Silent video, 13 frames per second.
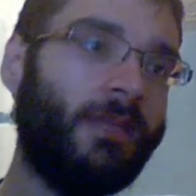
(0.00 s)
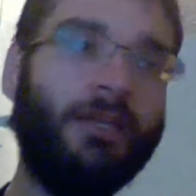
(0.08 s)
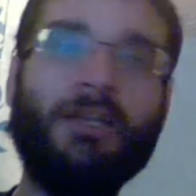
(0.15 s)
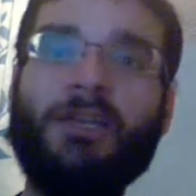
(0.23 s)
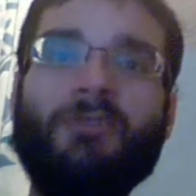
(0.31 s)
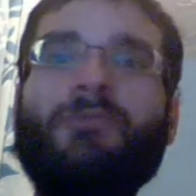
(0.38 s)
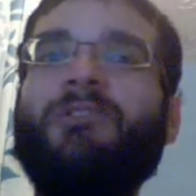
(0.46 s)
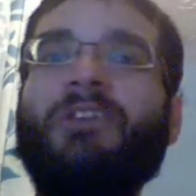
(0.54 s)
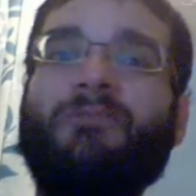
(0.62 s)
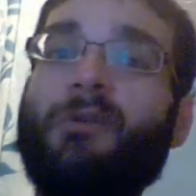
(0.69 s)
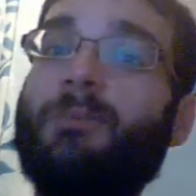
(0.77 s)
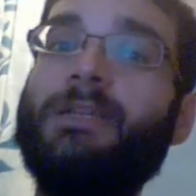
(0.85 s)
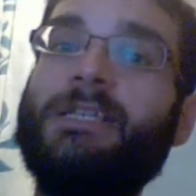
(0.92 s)

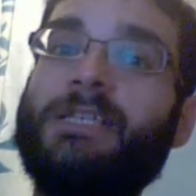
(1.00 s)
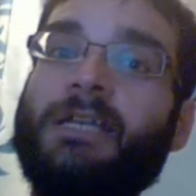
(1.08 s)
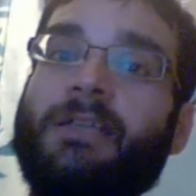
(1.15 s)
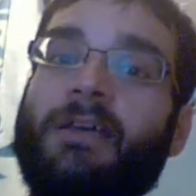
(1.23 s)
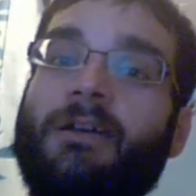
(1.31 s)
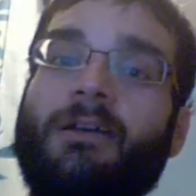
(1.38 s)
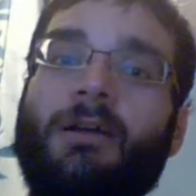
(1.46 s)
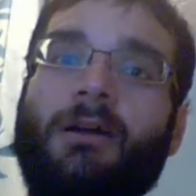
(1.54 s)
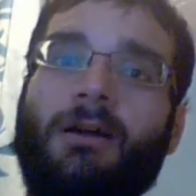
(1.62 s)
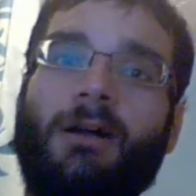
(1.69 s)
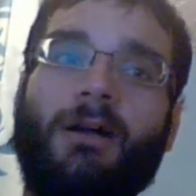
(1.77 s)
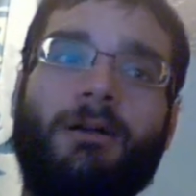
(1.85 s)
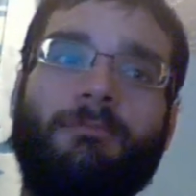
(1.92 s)
You've probably seen it,
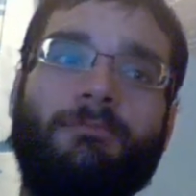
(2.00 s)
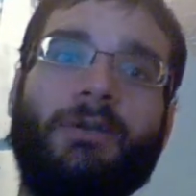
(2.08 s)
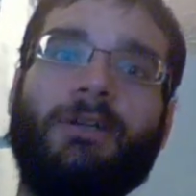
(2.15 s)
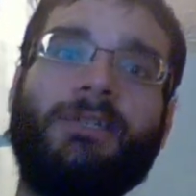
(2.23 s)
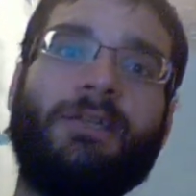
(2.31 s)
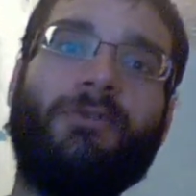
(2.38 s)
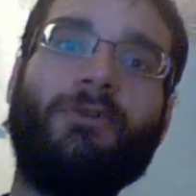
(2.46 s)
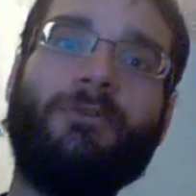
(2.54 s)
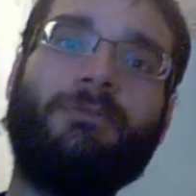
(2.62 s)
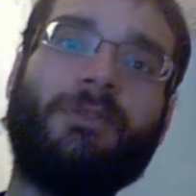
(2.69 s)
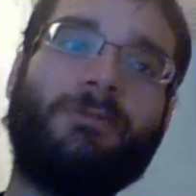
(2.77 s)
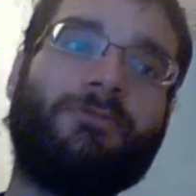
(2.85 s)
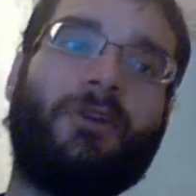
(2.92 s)
because if you're
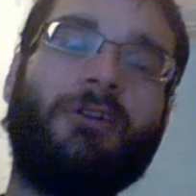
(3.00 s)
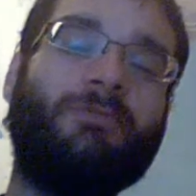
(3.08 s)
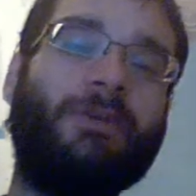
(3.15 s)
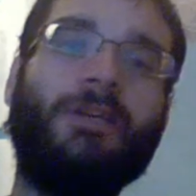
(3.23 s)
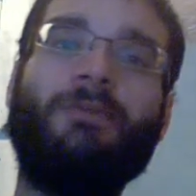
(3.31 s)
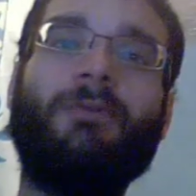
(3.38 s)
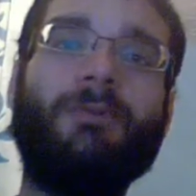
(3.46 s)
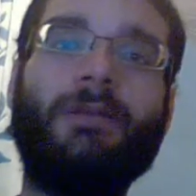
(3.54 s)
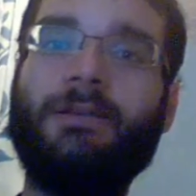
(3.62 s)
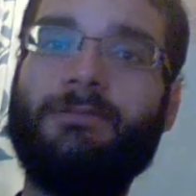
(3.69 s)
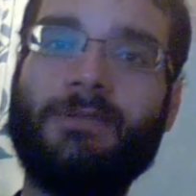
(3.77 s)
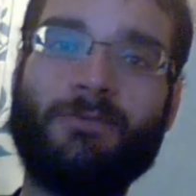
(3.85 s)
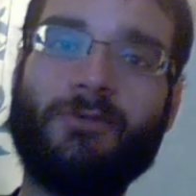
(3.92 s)
subscribed to me, you're probably
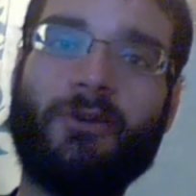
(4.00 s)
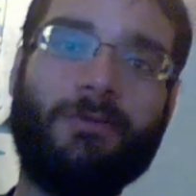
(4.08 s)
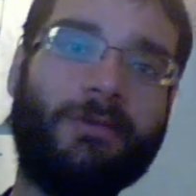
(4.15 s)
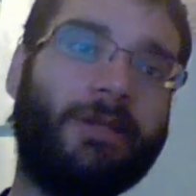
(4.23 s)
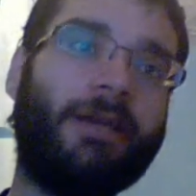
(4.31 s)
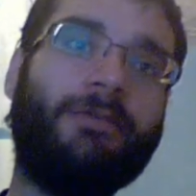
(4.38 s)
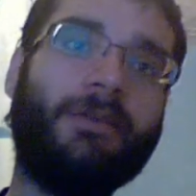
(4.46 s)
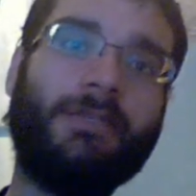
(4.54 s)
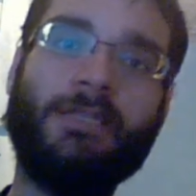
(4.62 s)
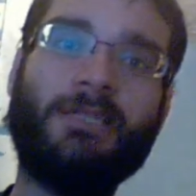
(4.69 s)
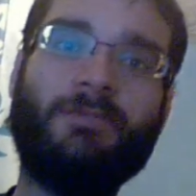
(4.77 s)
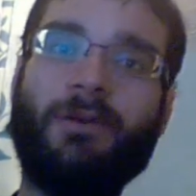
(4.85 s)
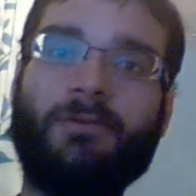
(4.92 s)
subscribed to the Atheist
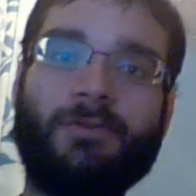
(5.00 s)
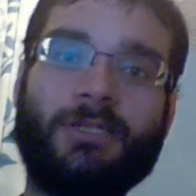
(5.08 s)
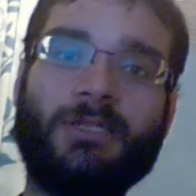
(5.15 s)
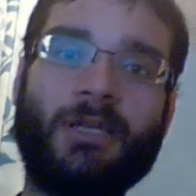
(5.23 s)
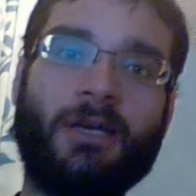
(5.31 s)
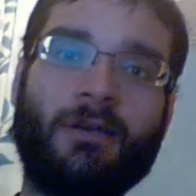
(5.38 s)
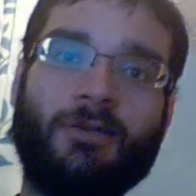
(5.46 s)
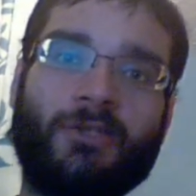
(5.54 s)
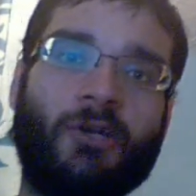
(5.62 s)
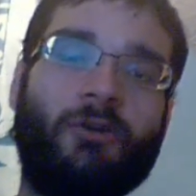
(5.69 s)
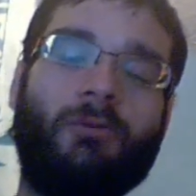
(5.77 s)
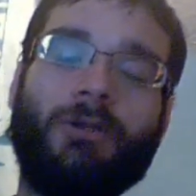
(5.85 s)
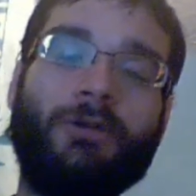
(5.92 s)
Experience
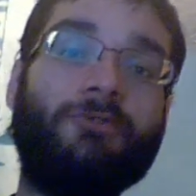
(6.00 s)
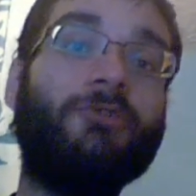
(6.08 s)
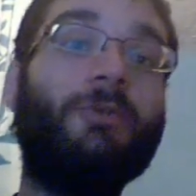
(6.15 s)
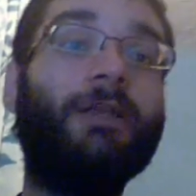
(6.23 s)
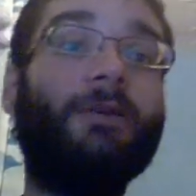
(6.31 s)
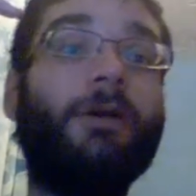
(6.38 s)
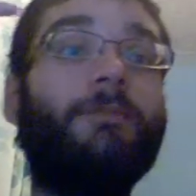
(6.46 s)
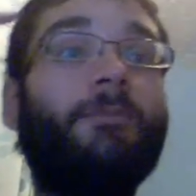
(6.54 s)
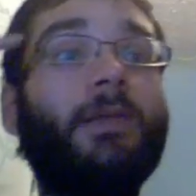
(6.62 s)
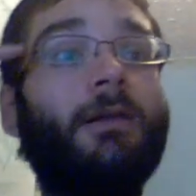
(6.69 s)
show on YouTube anyway.